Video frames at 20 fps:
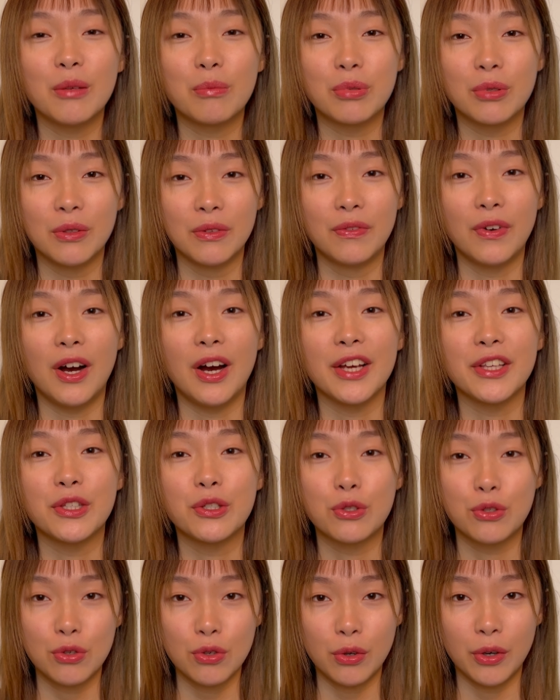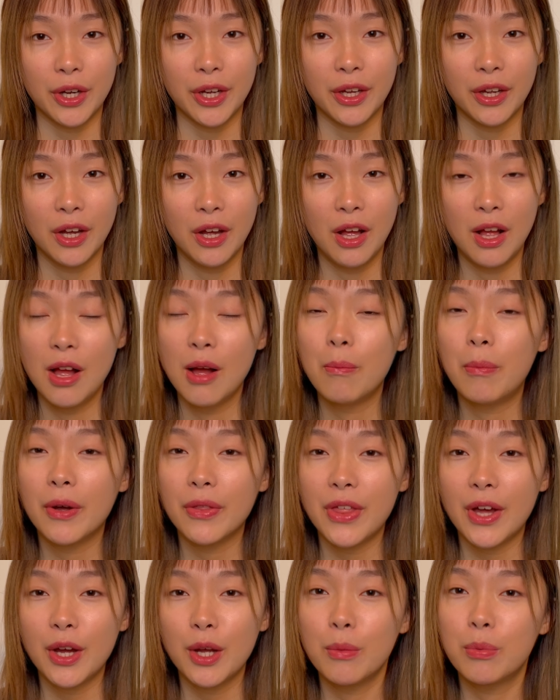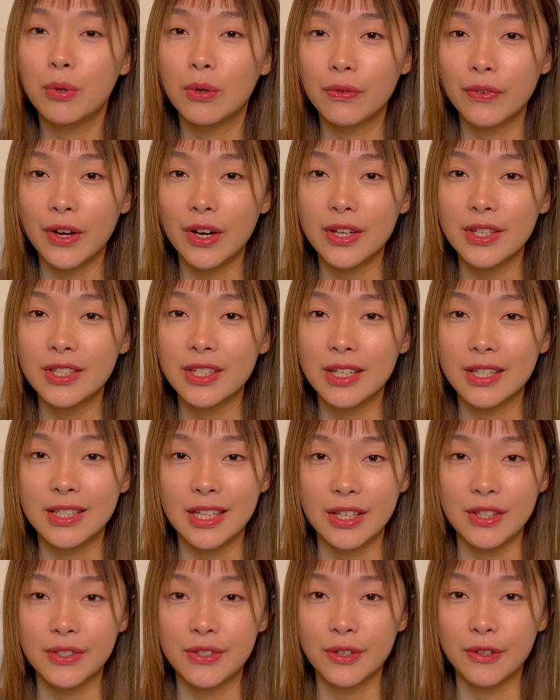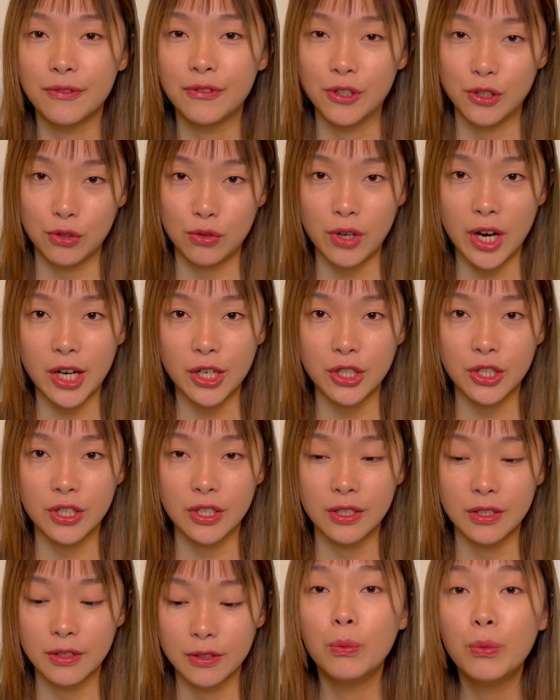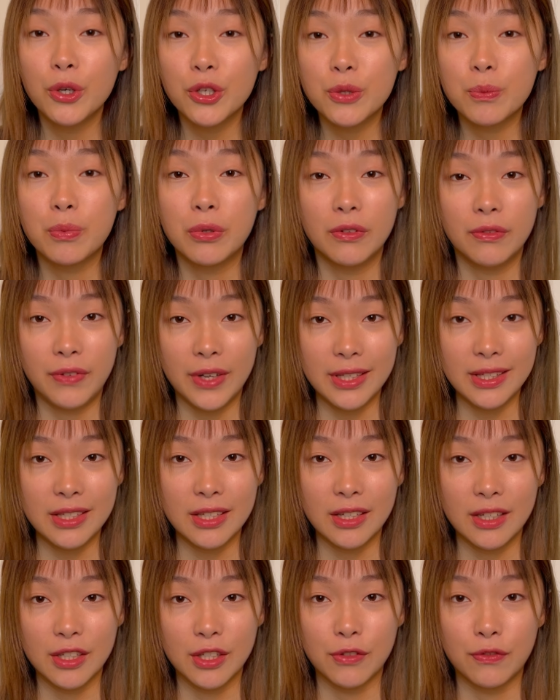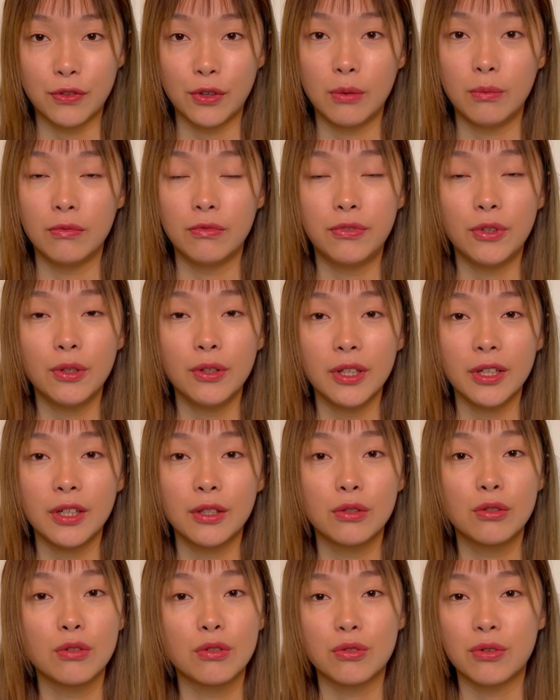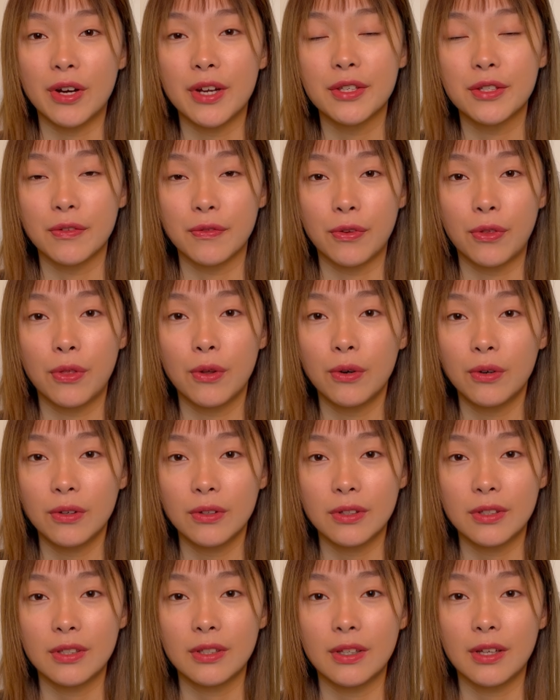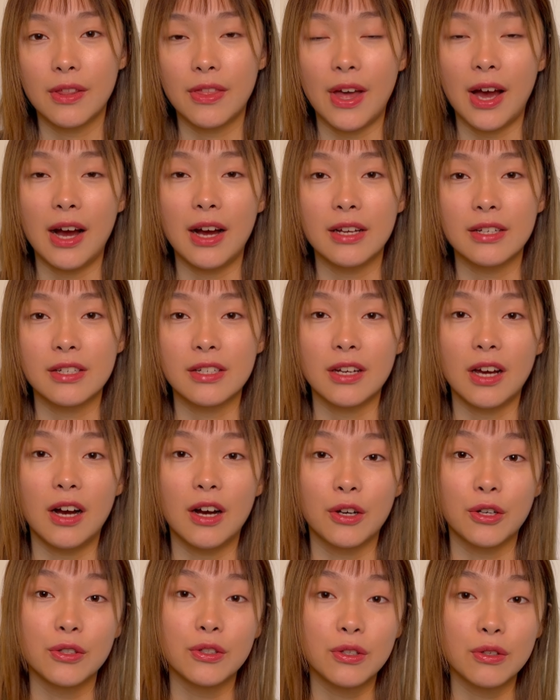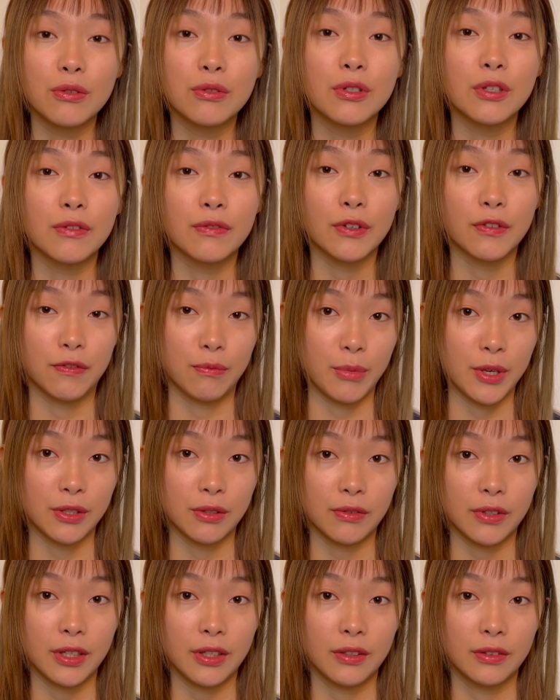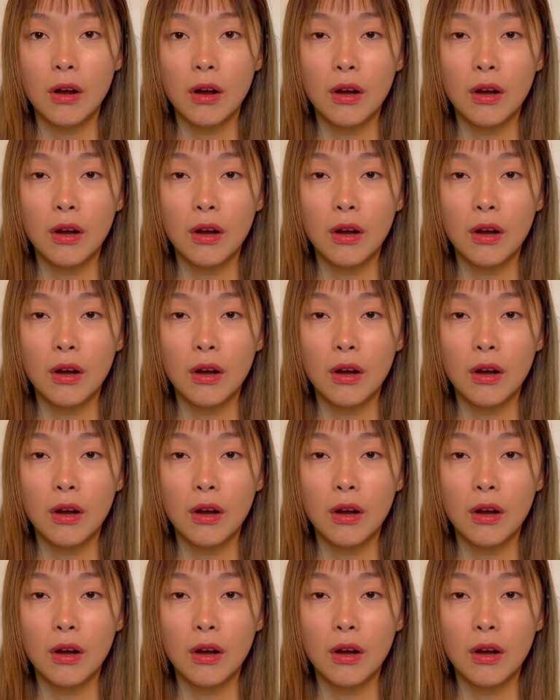provides joy, but that it provides a sense of distraction, which prevents us from falling into trains of thought that are conducive of misery.